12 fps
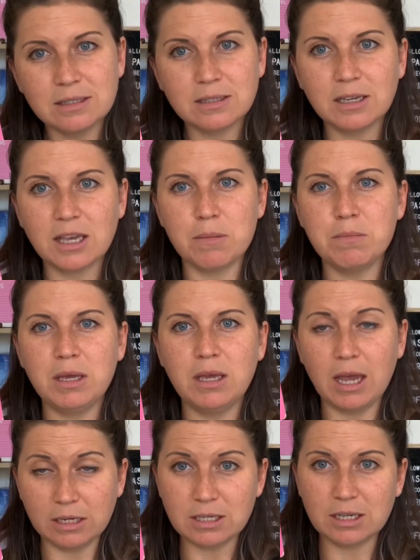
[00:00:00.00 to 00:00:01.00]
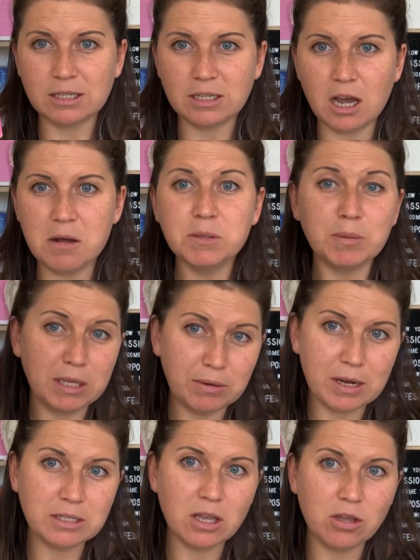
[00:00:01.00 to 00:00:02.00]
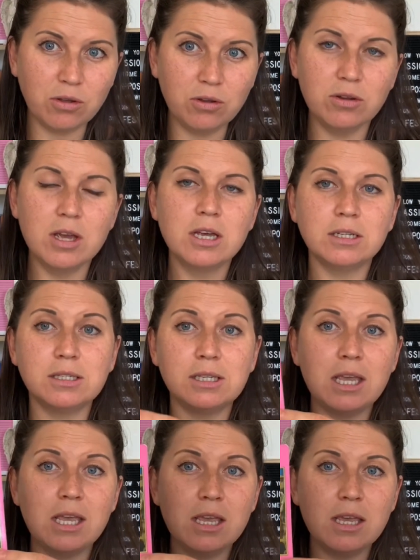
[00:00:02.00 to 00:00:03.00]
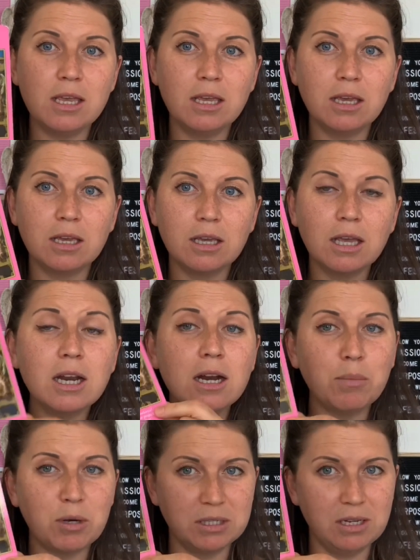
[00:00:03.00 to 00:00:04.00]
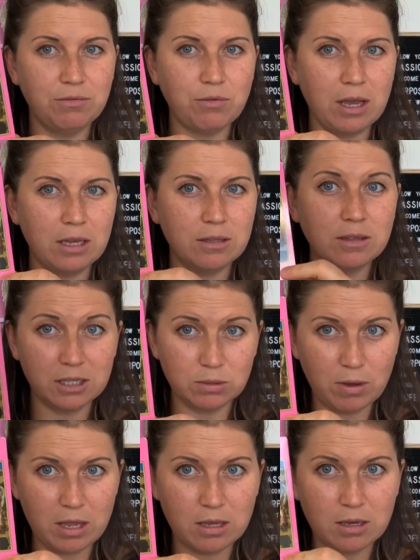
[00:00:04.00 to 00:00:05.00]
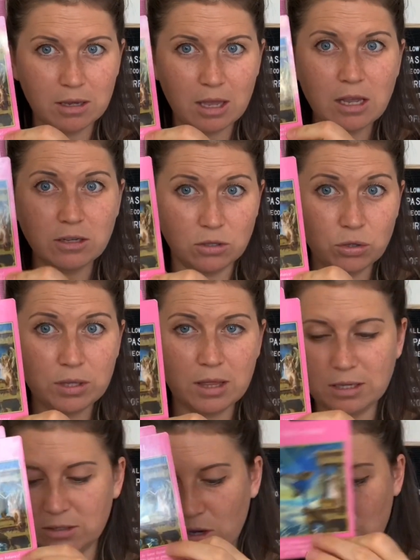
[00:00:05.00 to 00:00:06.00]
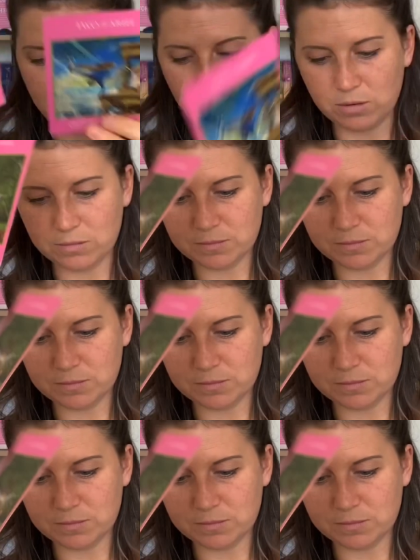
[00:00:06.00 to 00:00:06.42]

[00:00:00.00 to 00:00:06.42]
it can be hectic at times, but they're asking you to see it in a positive way this week, okay? Because lots of things are going on.